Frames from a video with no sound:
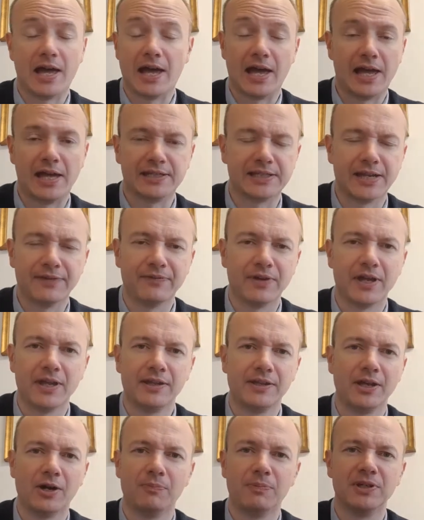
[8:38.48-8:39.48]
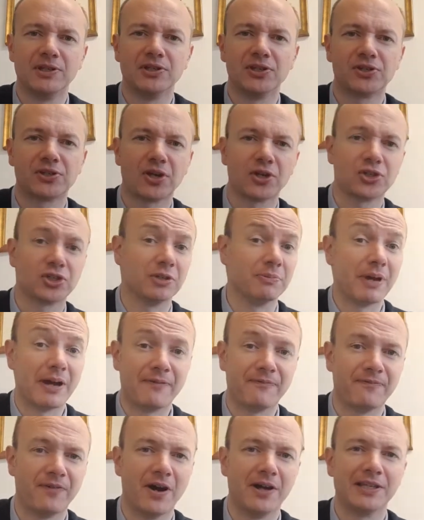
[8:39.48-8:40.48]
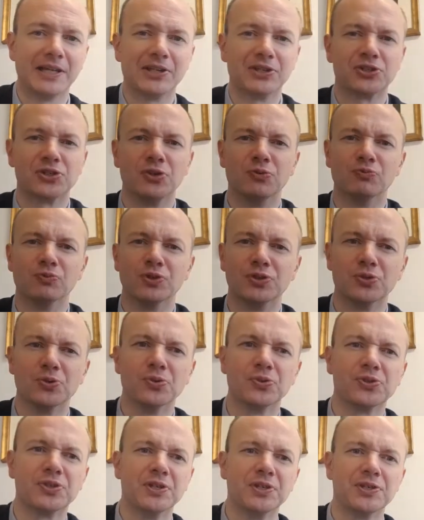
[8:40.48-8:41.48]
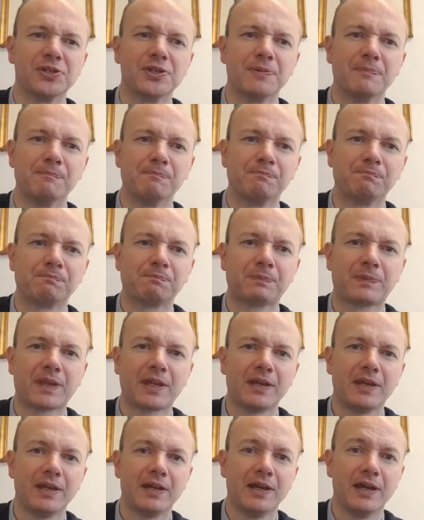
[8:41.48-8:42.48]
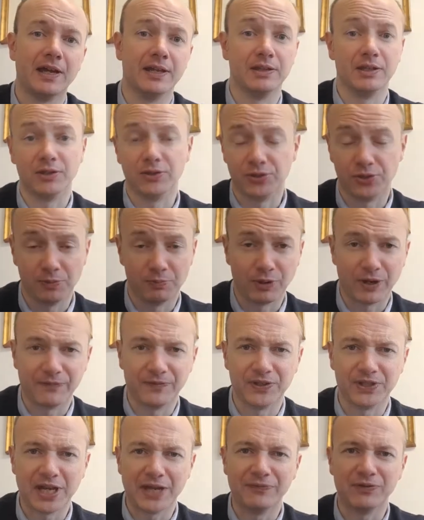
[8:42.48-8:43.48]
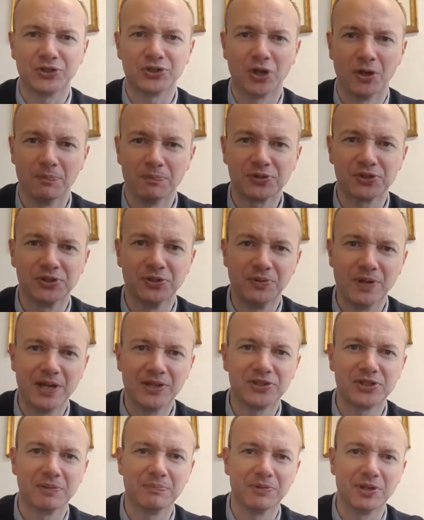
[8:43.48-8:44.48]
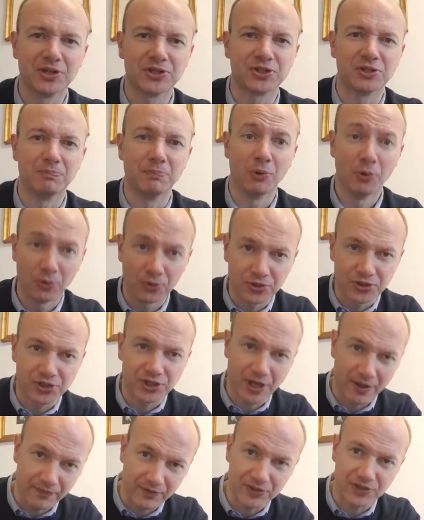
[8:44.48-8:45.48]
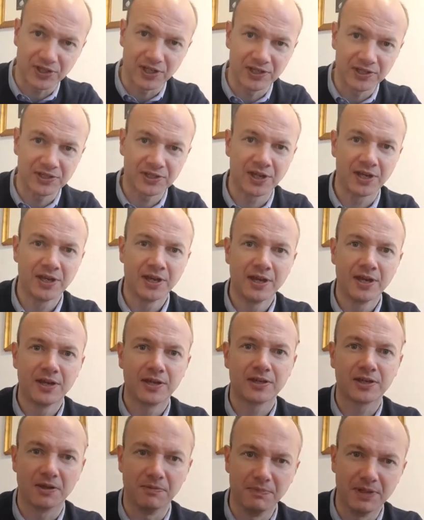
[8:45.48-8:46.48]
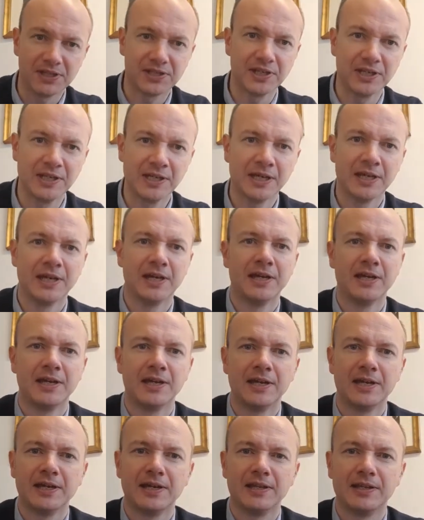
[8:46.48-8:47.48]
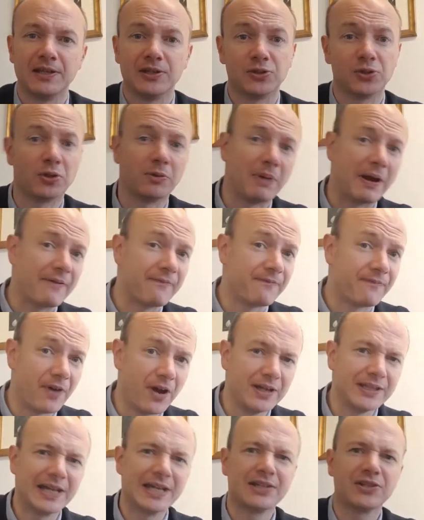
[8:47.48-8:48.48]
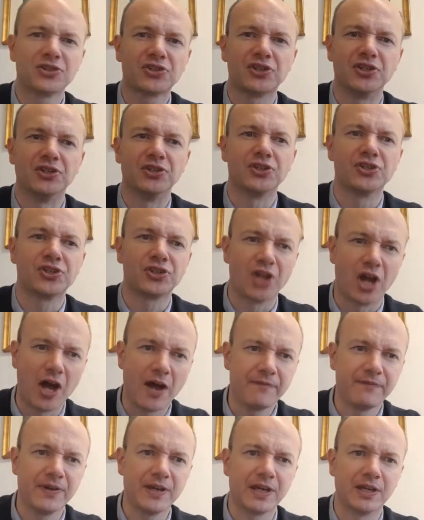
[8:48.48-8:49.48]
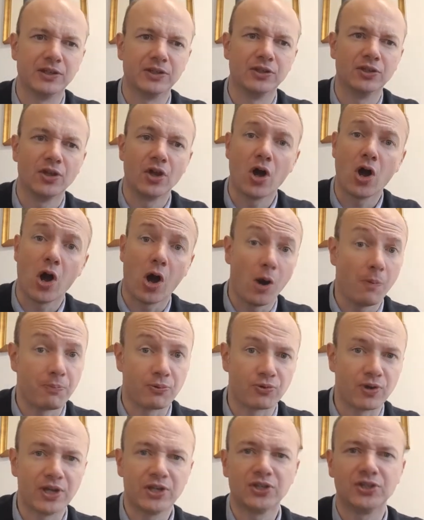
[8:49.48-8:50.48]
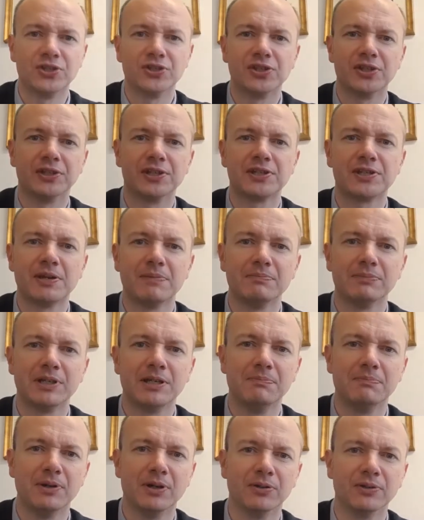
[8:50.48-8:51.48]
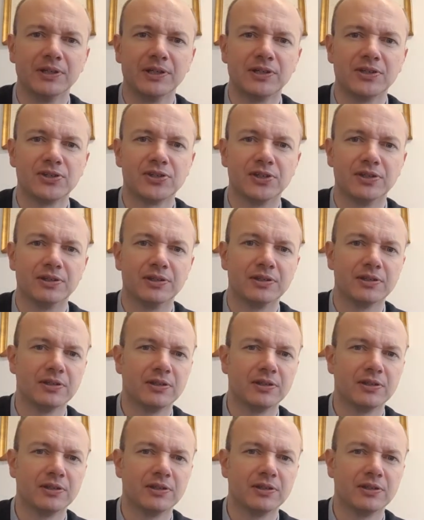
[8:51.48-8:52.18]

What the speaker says: As ever, there'll be discussion about finance and resources. Do pray for David Thompson, who heads up the Support Services Committee. We talk about finance and staffing and operations in assembly buildings, and